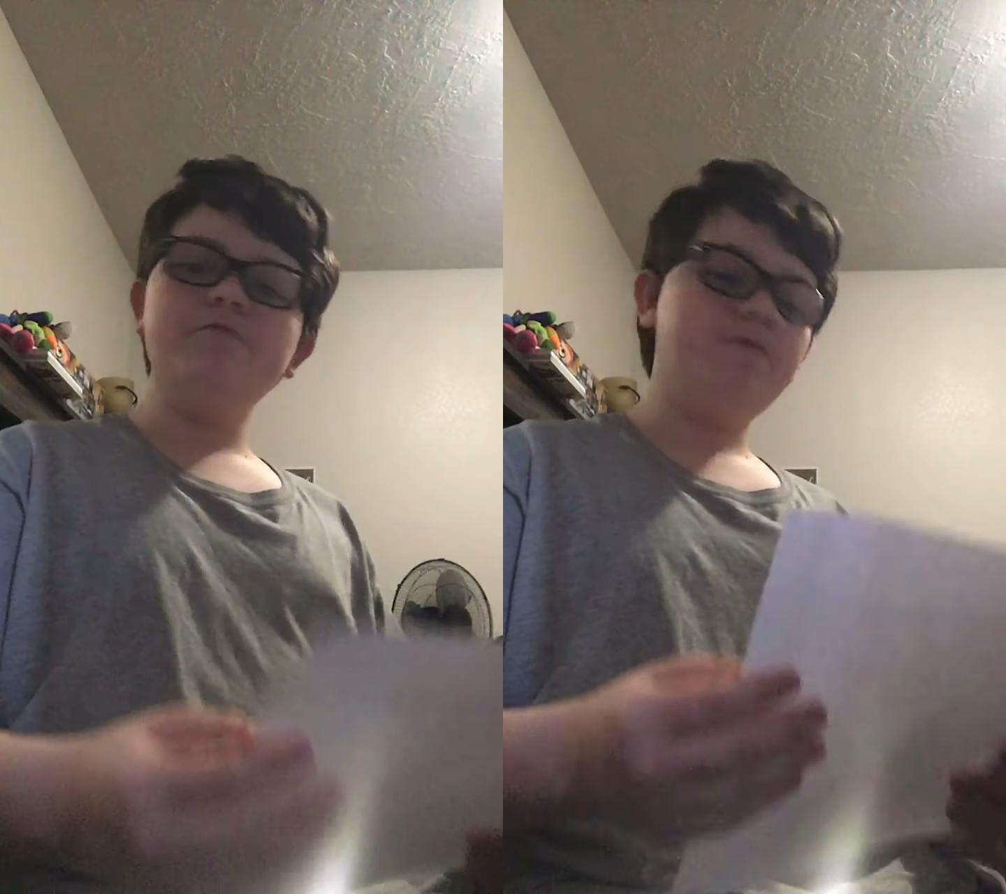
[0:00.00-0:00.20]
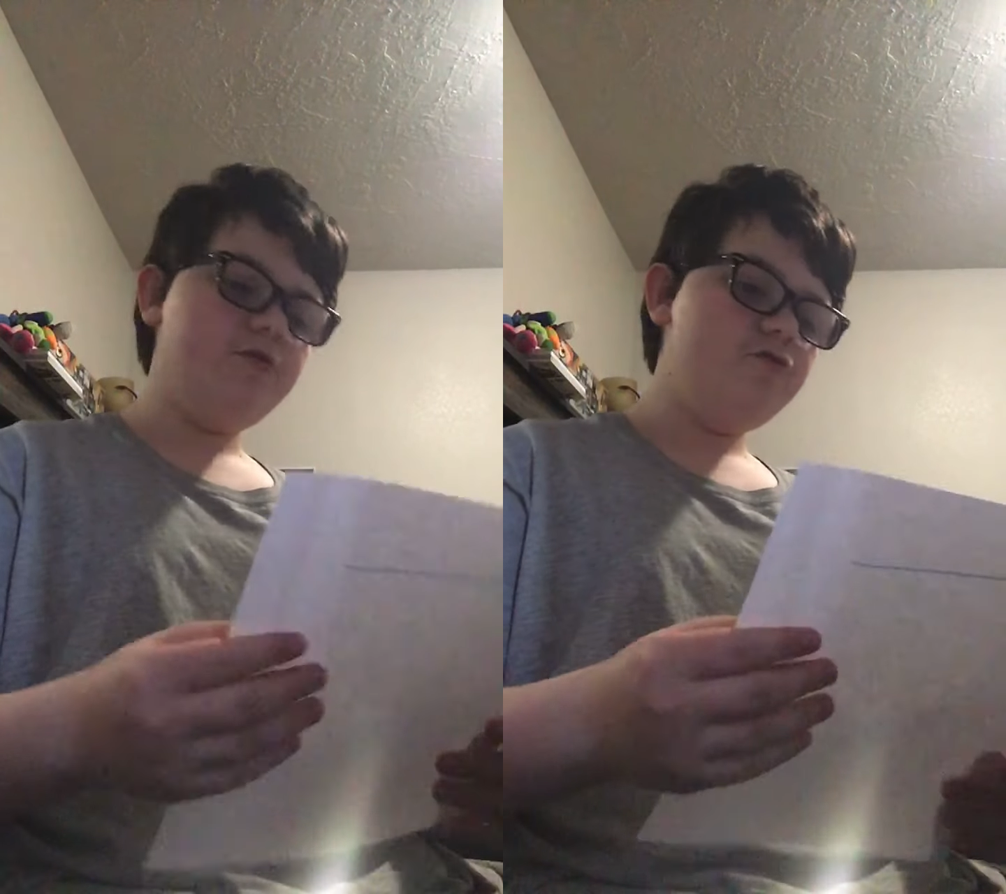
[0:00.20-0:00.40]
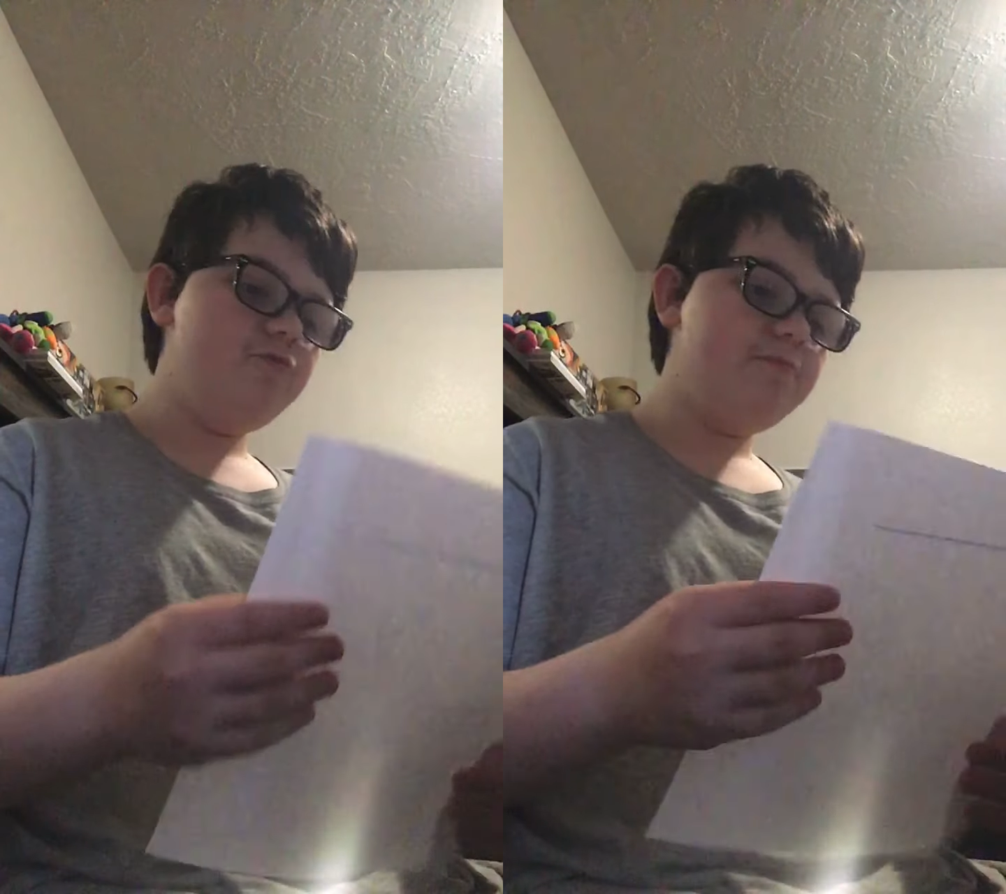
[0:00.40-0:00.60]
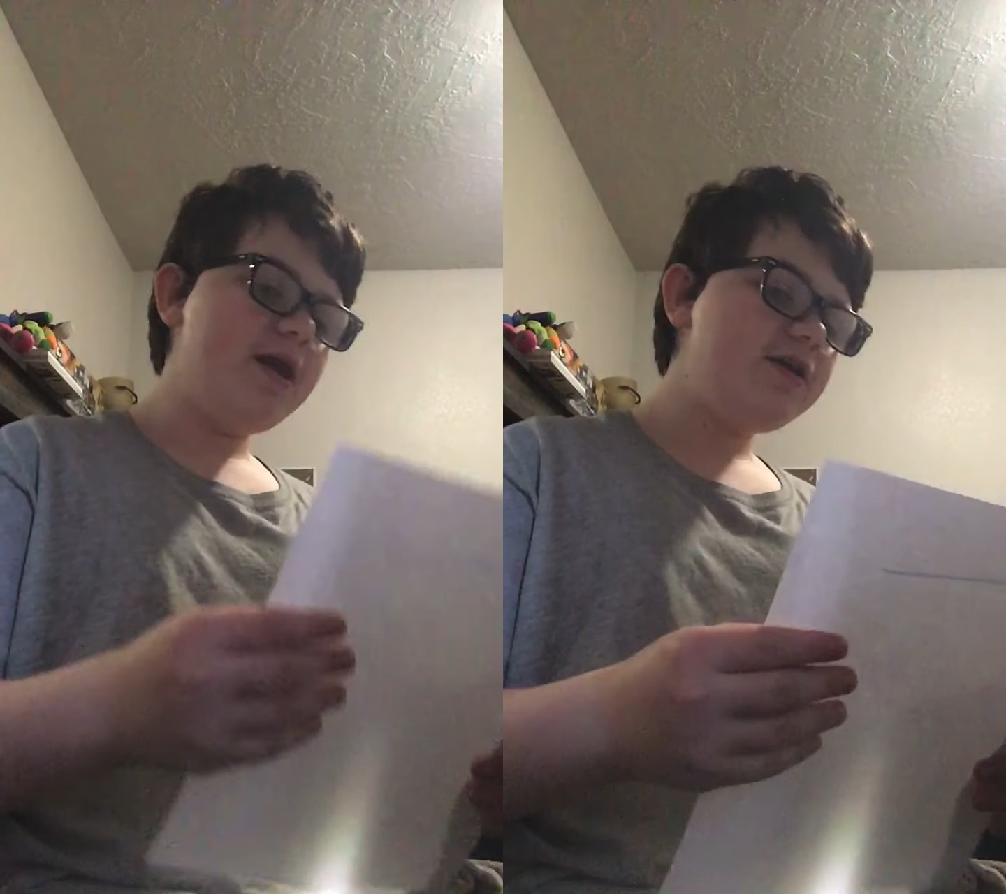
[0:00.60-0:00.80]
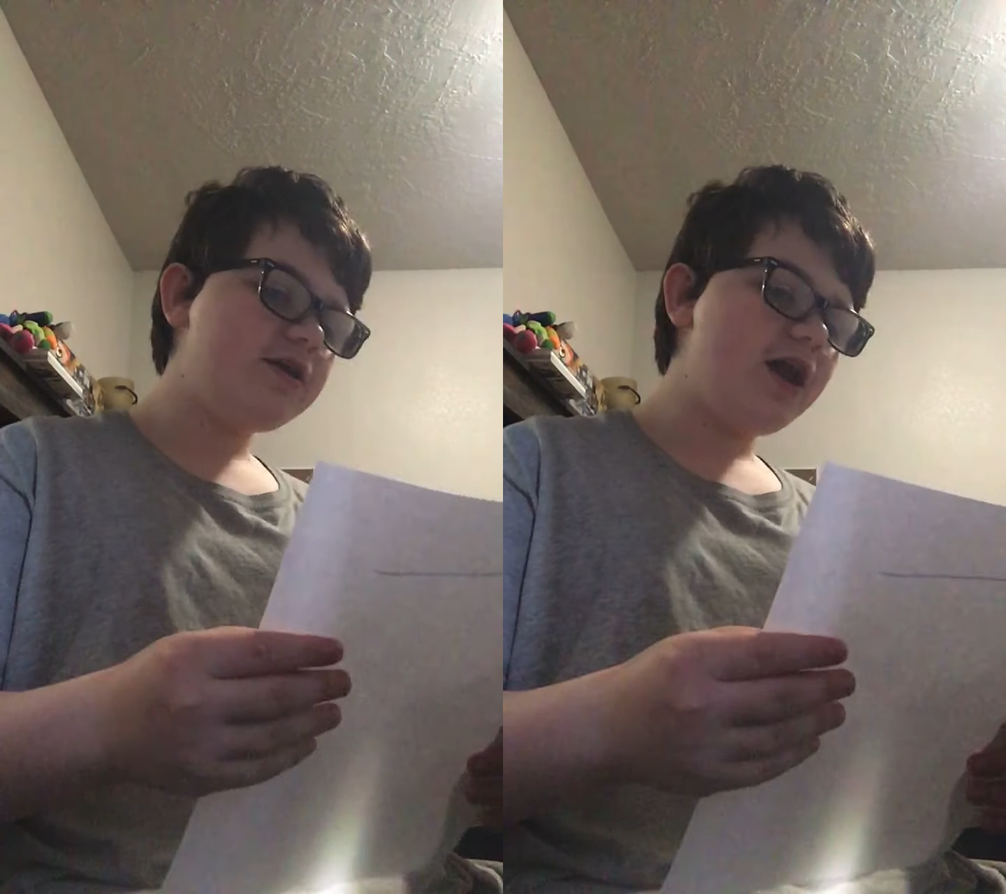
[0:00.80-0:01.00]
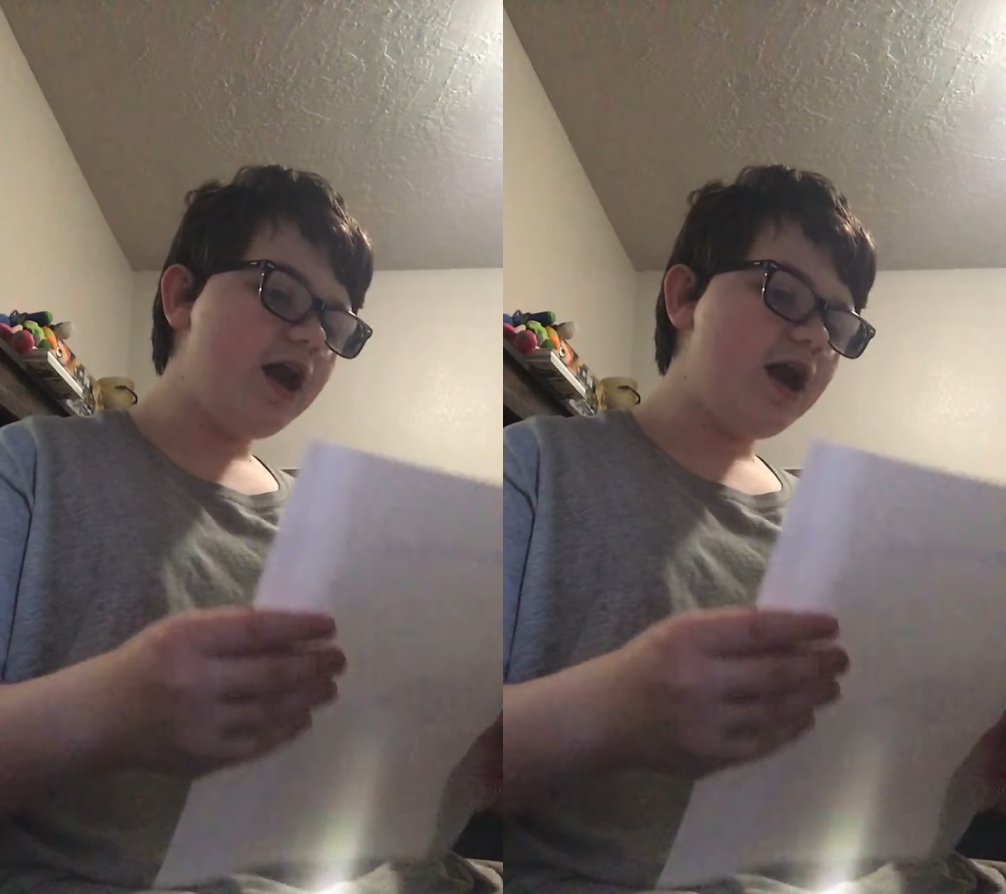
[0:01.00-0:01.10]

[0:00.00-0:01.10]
Will you make